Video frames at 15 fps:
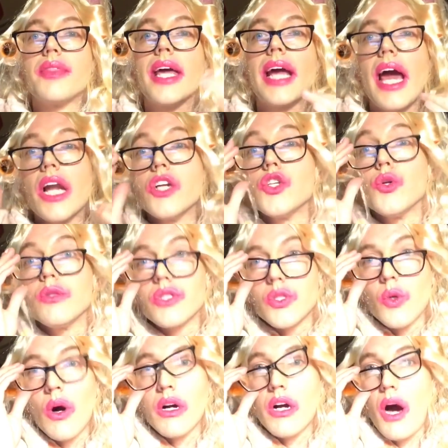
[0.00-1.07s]
They got a new
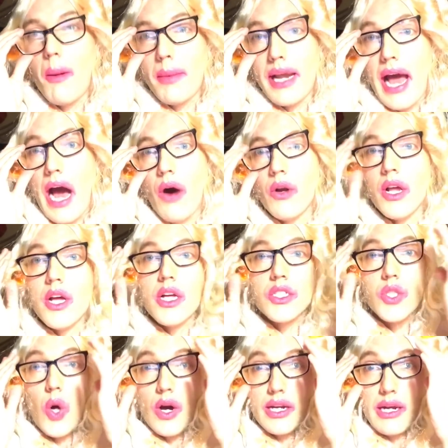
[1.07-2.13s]
song coming out
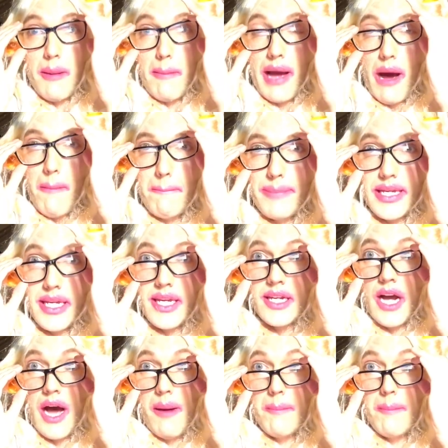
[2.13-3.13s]
talking about being